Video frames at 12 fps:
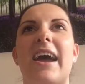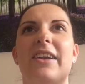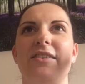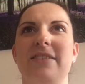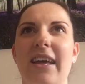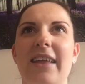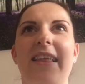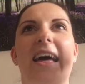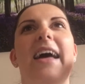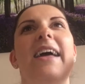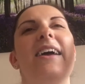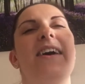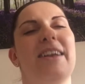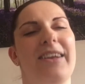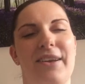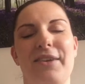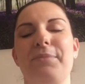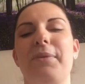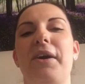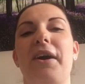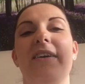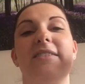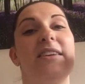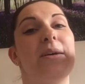and I sat there and I closed my
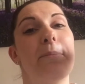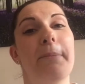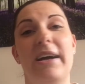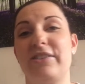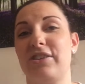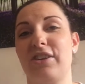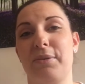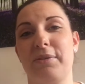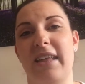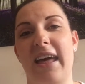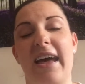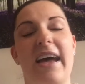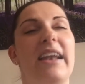eyes and I imagined I was there,